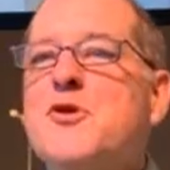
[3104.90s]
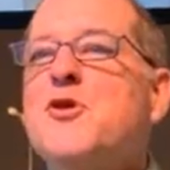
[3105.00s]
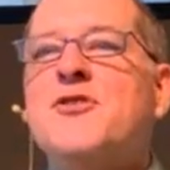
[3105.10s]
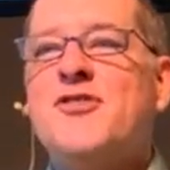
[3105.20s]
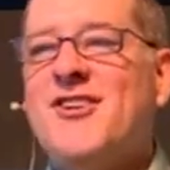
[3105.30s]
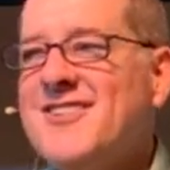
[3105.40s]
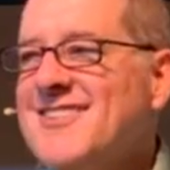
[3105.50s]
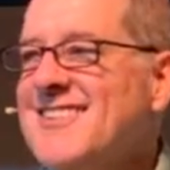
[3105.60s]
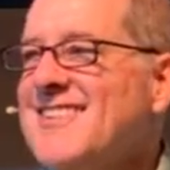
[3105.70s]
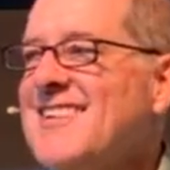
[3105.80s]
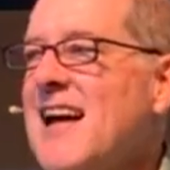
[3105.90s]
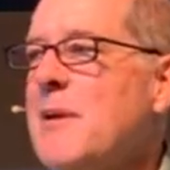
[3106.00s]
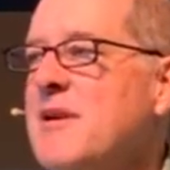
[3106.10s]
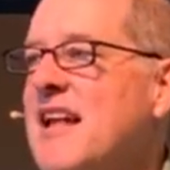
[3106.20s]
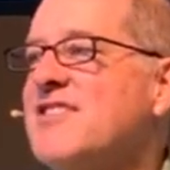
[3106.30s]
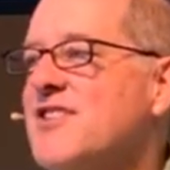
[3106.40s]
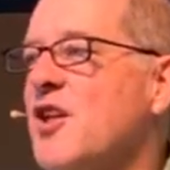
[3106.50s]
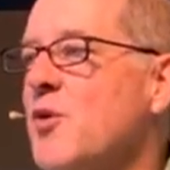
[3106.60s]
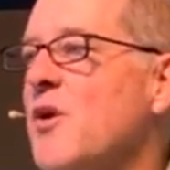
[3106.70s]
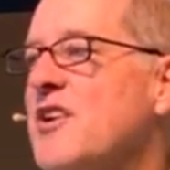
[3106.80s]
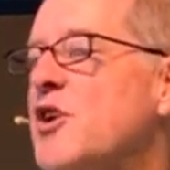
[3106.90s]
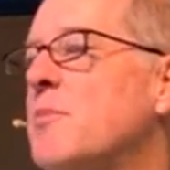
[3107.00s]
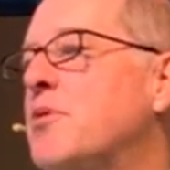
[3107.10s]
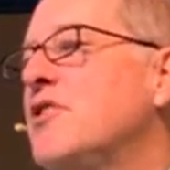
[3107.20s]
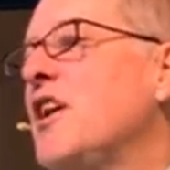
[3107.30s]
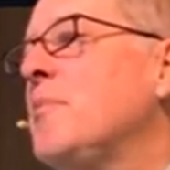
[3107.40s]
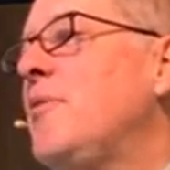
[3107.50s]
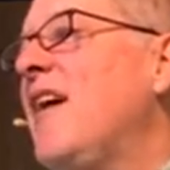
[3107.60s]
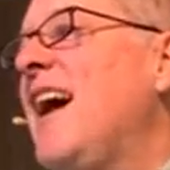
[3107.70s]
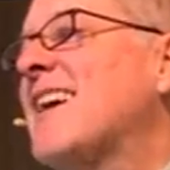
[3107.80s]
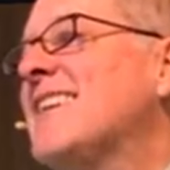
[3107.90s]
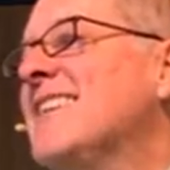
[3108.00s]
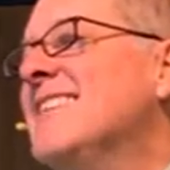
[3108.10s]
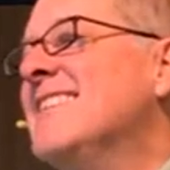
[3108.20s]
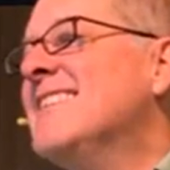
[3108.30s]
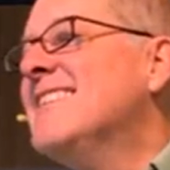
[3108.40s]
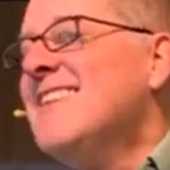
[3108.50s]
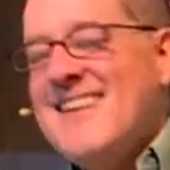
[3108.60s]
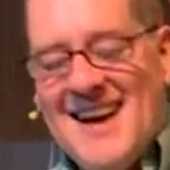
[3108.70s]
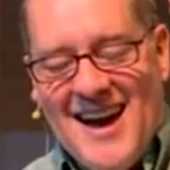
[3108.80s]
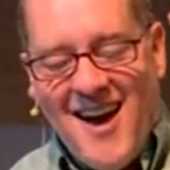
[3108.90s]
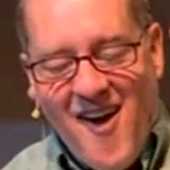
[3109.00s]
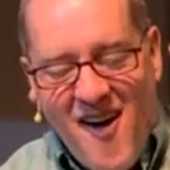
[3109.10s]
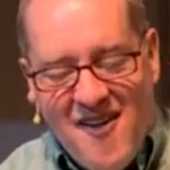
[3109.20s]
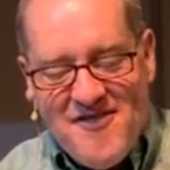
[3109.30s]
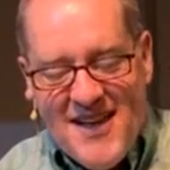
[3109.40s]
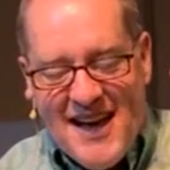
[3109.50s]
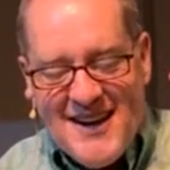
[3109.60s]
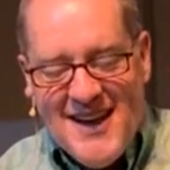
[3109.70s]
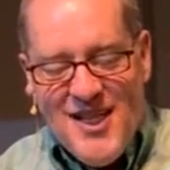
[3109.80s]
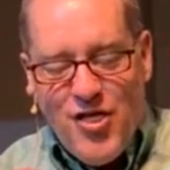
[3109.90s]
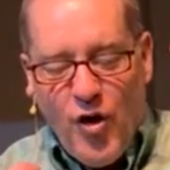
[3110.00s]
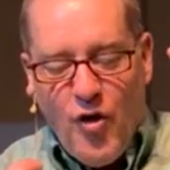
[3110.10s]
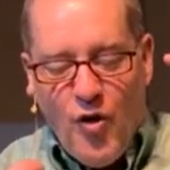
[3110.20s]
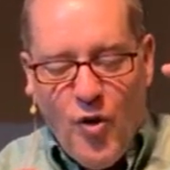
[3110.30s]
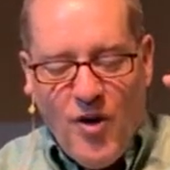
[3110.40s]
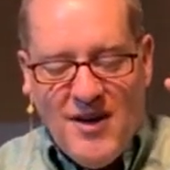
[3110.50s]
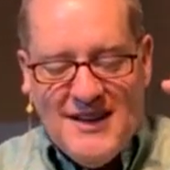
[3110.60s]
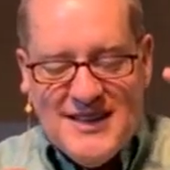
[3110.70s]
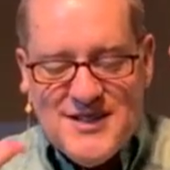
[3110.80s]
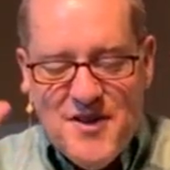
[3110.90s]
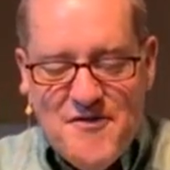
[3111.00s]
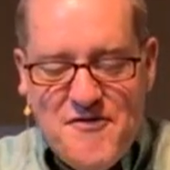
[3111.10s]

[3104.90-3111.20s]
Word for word: Beautiful. I mean, that's another one. You can put it on a plaque. I love that. The Lord is